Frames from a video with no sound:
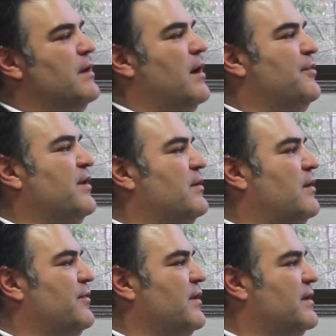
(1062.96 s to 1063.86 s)
Yeah, I
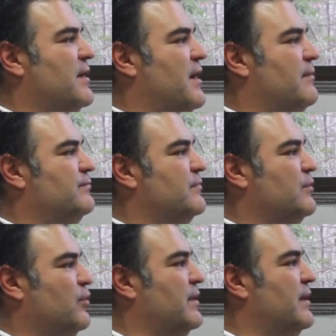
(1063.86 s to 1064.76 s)
think
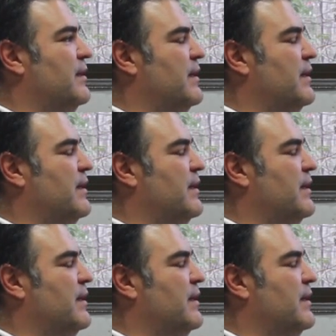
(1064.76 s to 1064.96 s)
look,